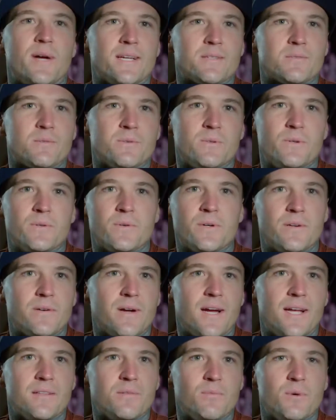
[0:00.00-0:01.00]
bikes when we weren't
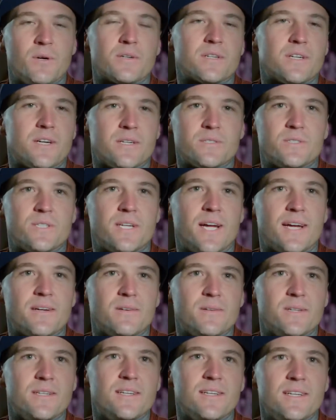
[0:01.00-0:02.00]
riding the motocross
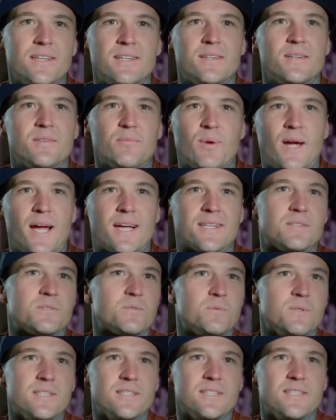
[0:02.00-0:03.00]
track. We'd
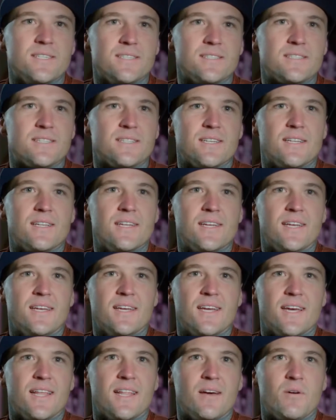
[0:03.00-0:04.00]
practice wheelies, and
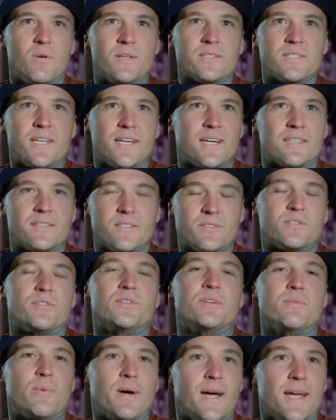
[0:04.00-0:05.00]
then once I got the street